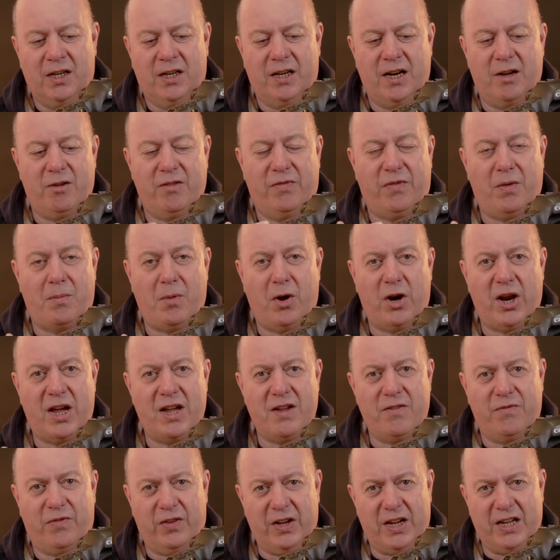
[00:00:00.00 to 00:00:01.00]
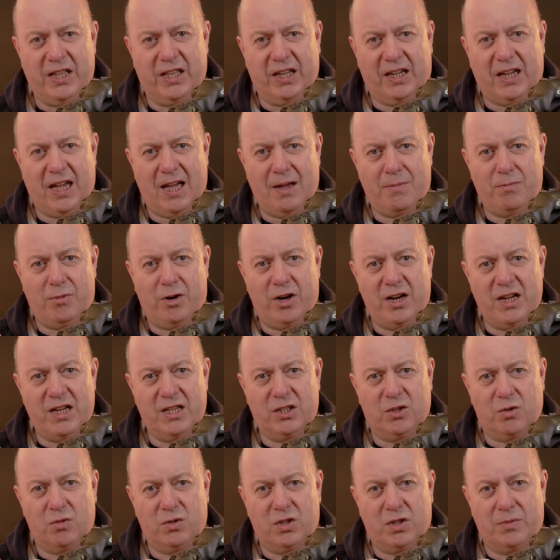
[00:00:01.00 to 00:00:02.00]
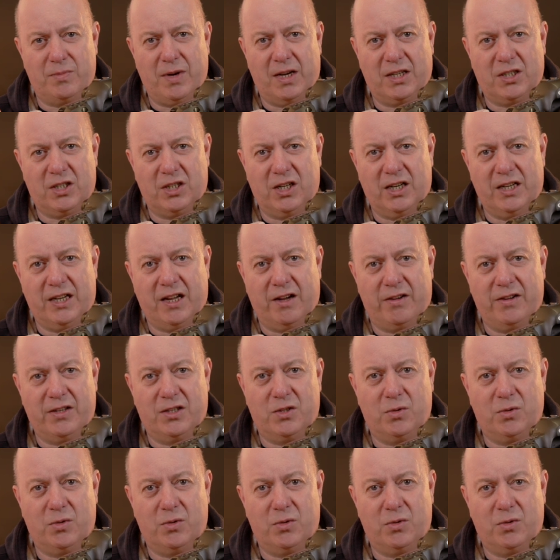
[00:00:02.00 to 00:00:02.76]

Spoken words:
Now, if I'm on AV, the camera is automatically going